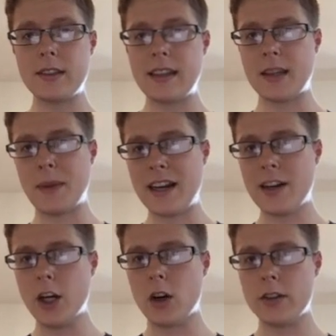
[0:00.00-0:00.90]
take the
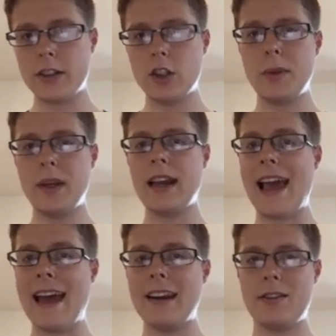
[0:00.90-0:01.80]
binary cross entropy and I
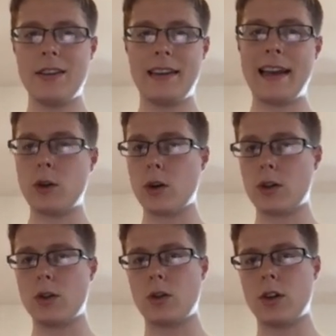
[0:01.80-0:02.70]
add it to the
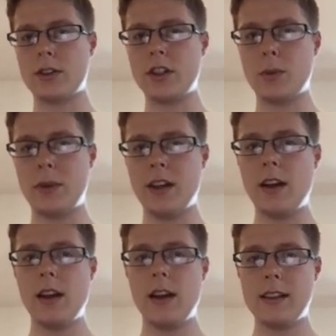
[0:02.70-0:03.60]
categorical cross entropy
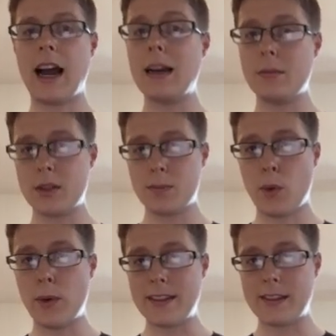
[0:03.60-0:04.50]
times
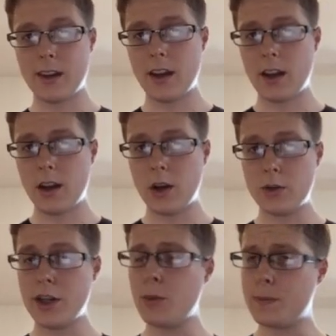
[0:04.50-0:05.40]

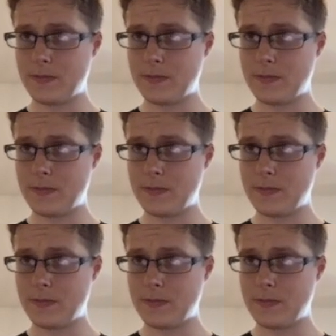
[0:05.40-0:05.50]
0.02.